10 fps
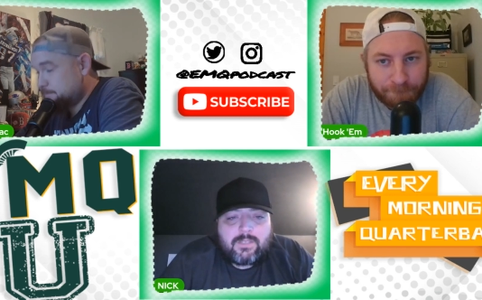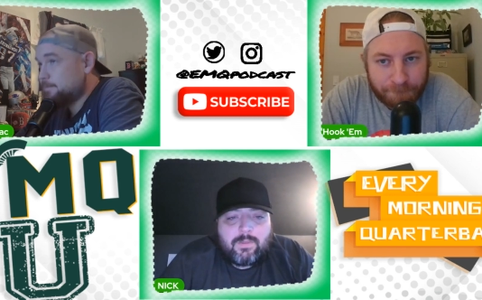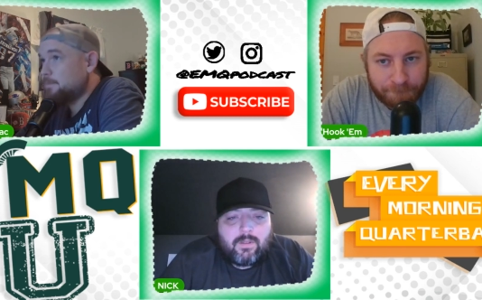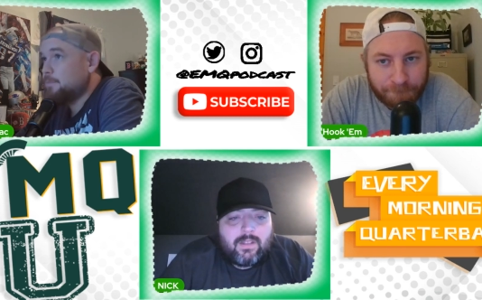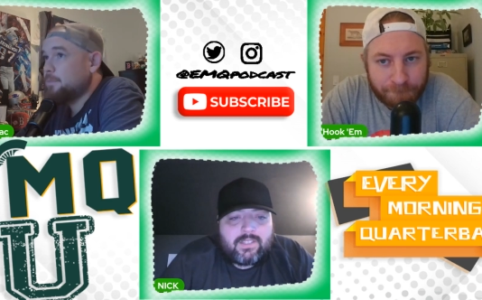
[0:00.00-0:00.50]

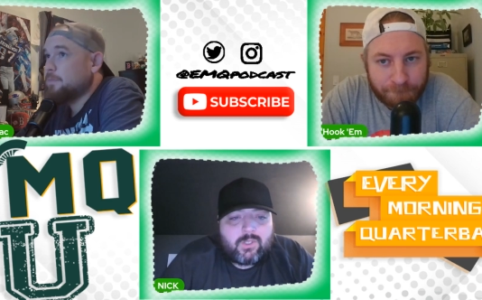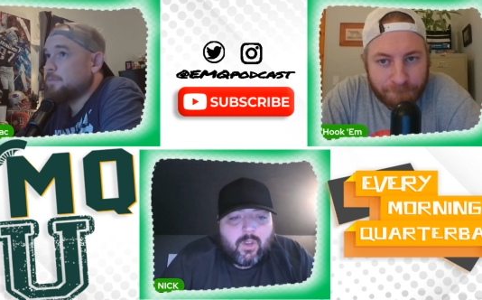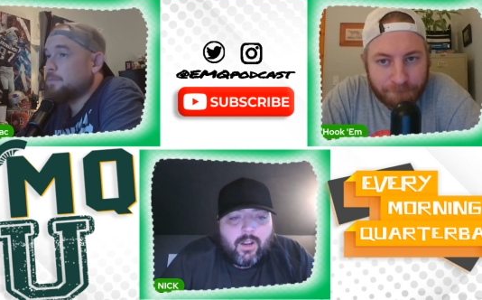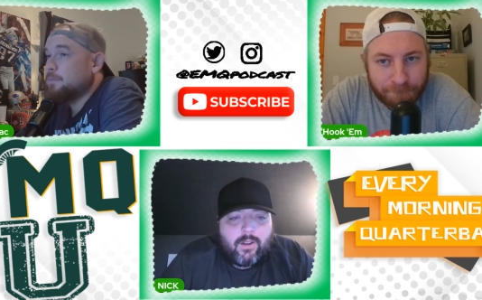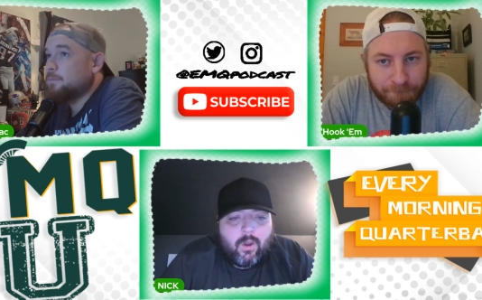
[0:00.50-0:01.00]
Speaker 1: but let's
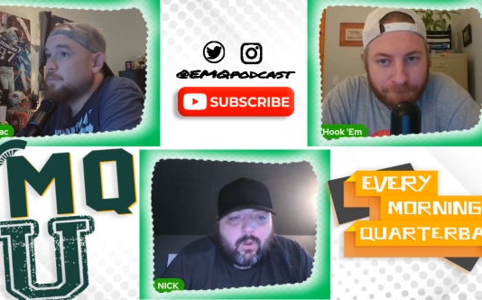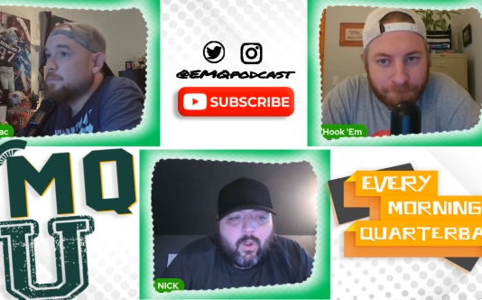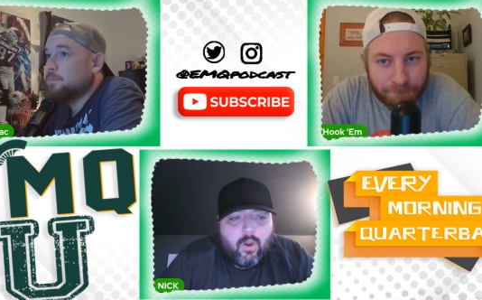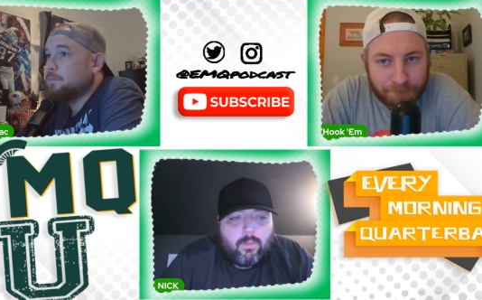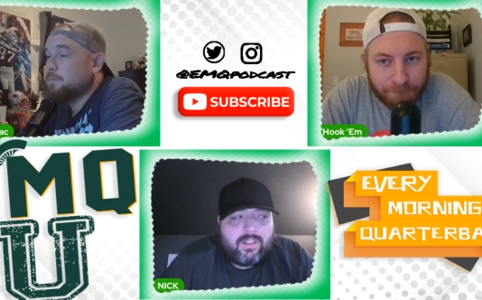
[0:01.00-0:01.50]
start.
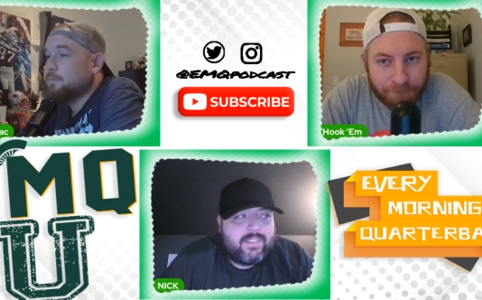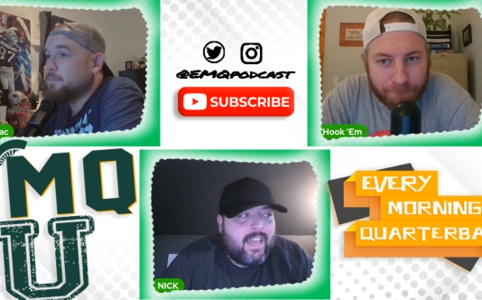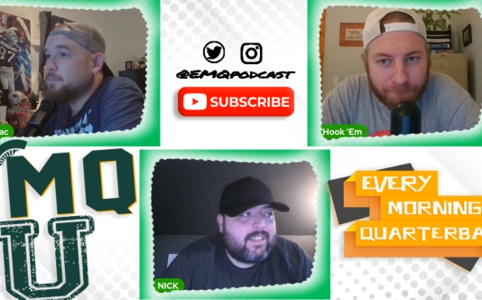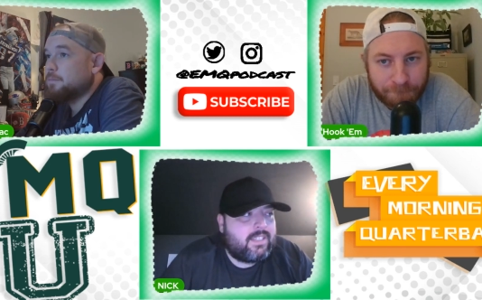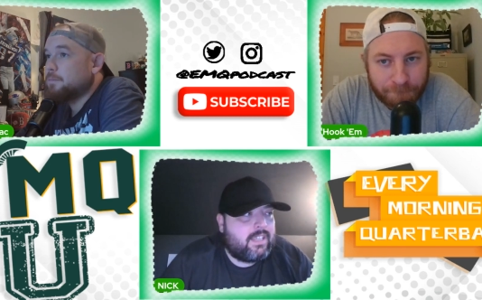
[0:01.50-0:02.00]
Oklahoma,
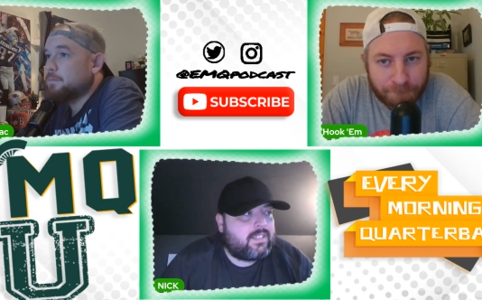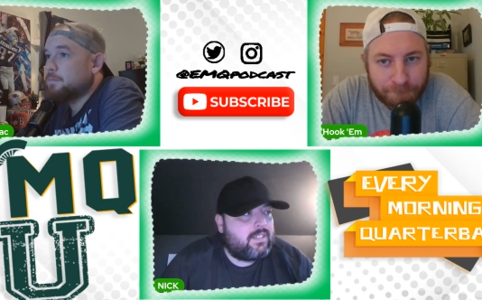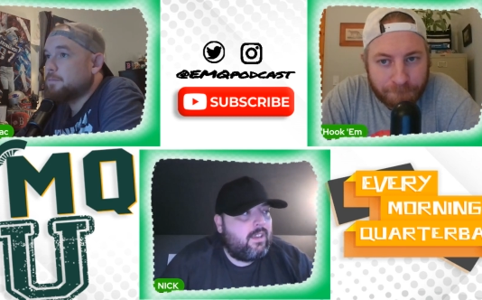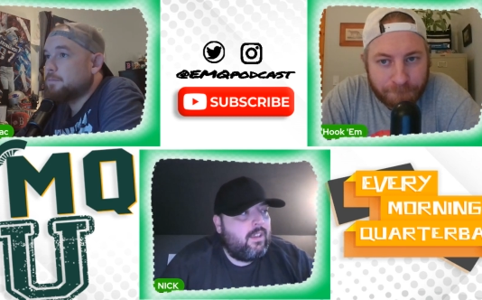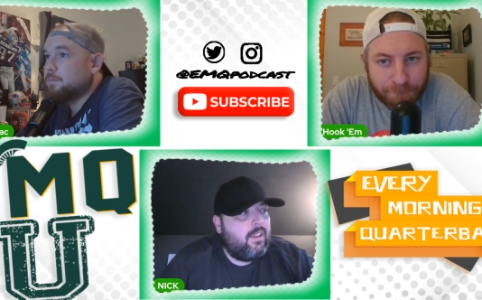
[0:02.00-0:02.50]
Texas.
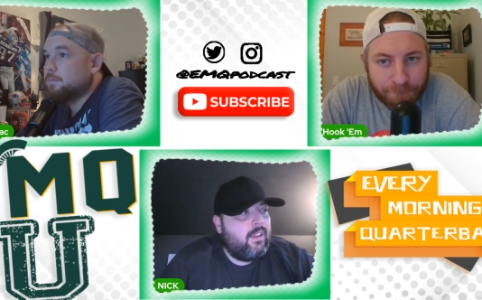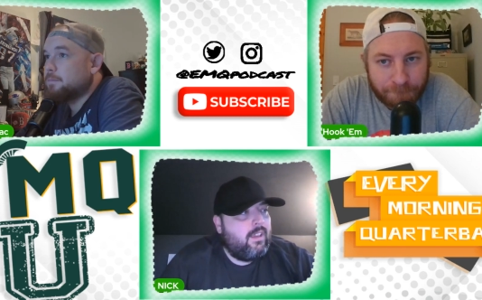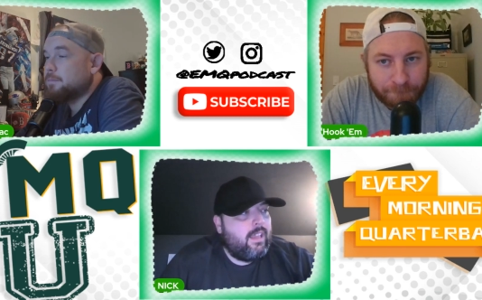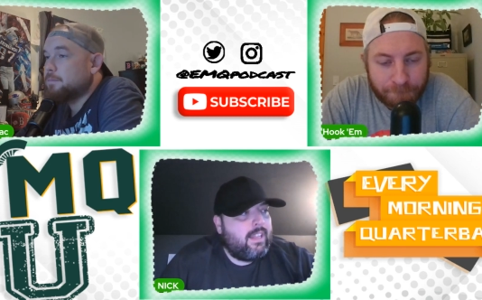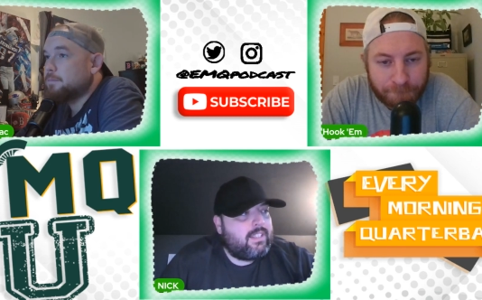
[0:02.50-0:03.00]

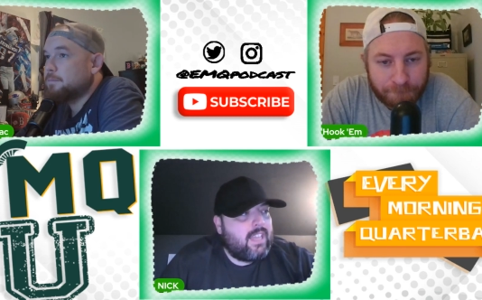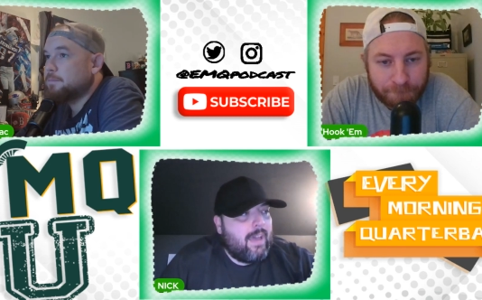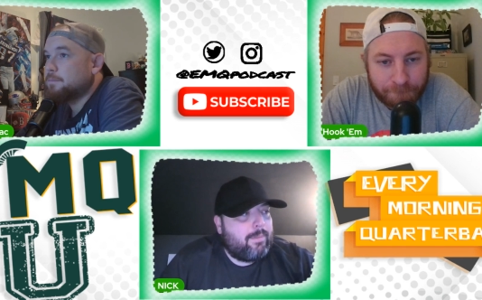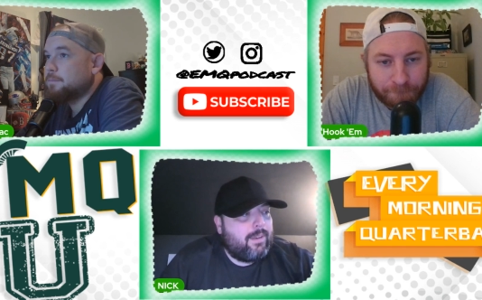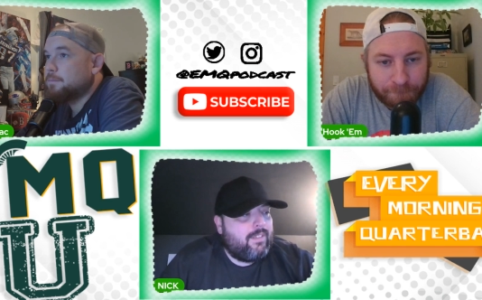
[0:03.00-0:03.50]
It's
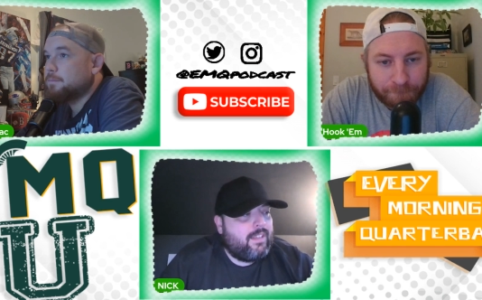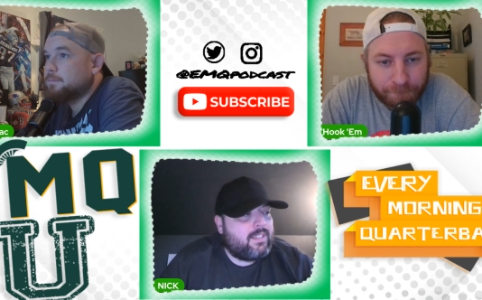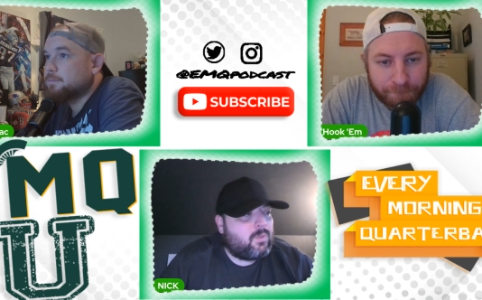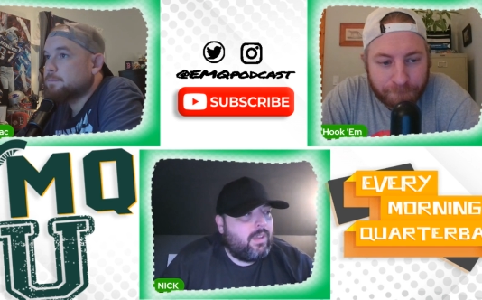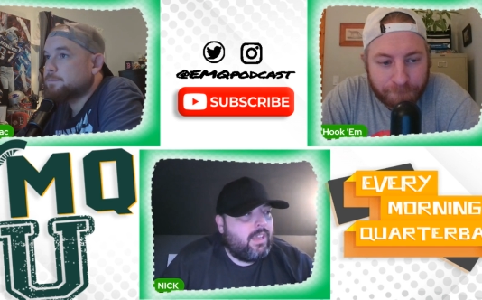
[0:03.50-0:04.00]
happening
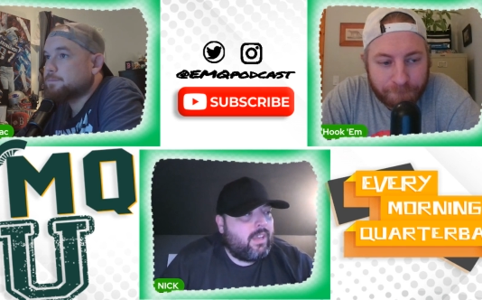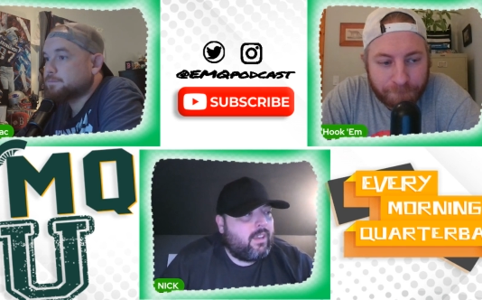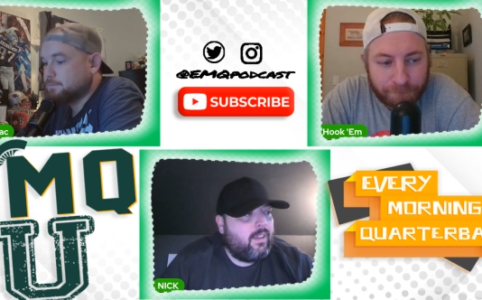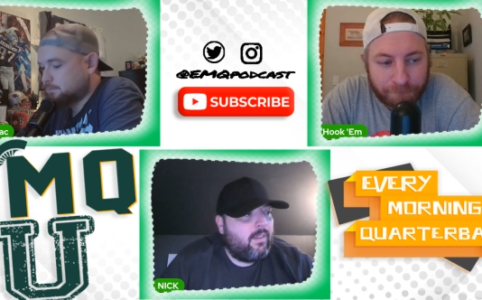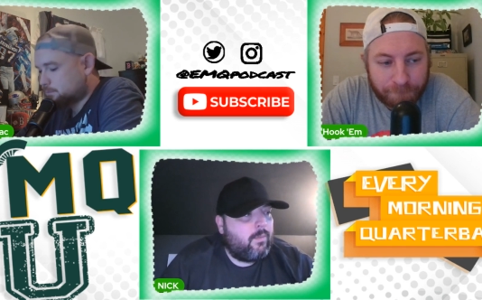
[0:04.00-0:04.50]
this week.
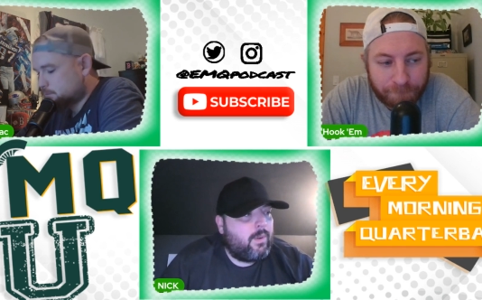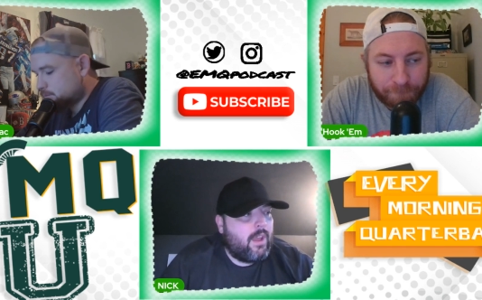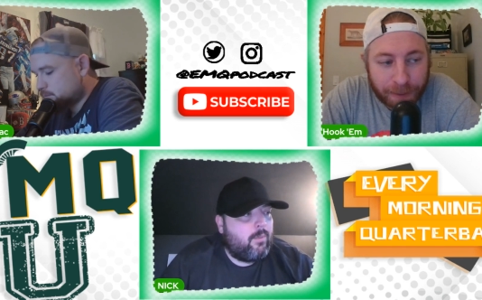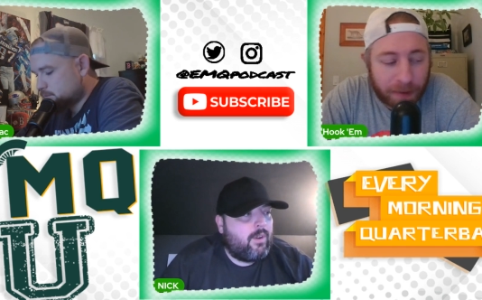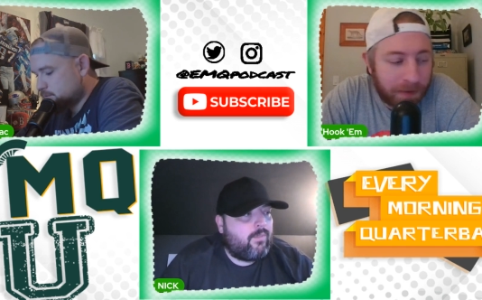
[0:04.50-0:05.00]

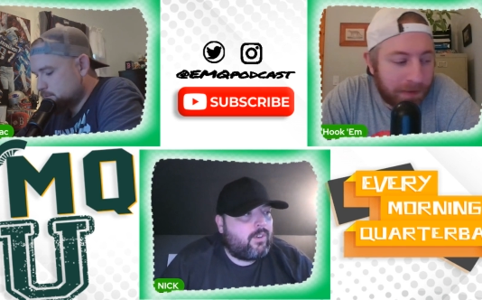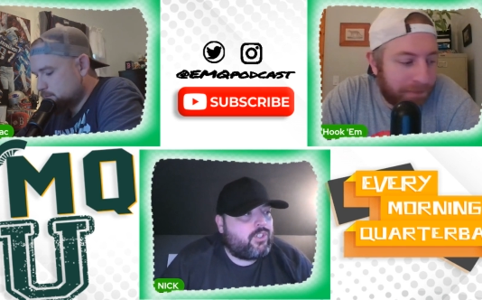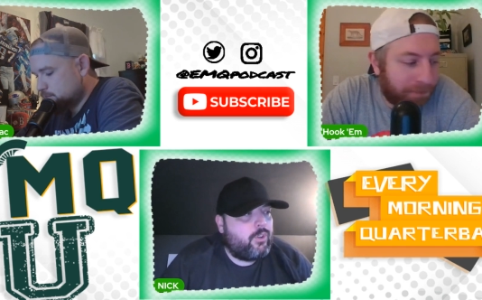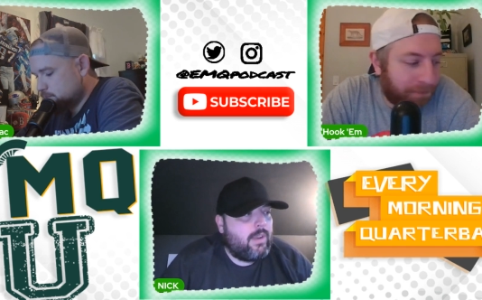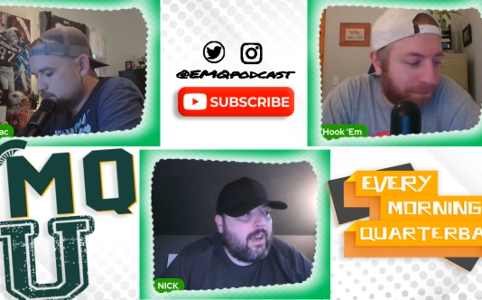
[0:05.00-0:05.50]
Red River
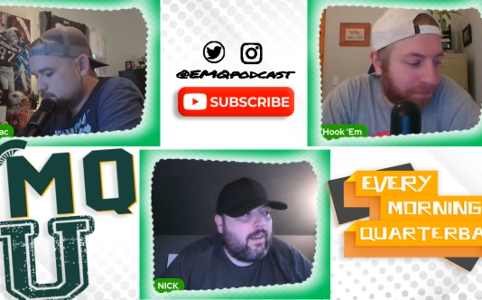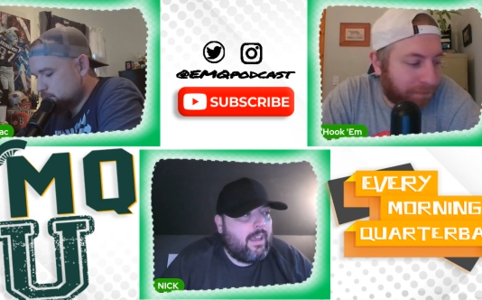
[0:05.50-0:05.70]
Shootout. I